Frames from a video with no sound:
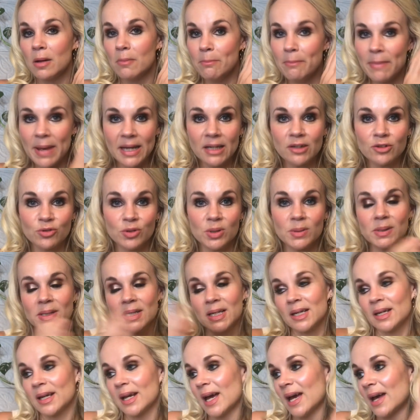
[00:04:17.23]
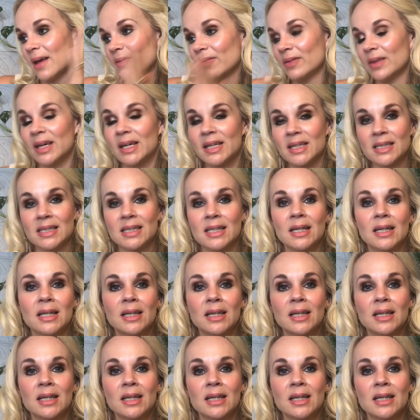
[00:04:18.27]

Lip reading: mainstream skincare, this,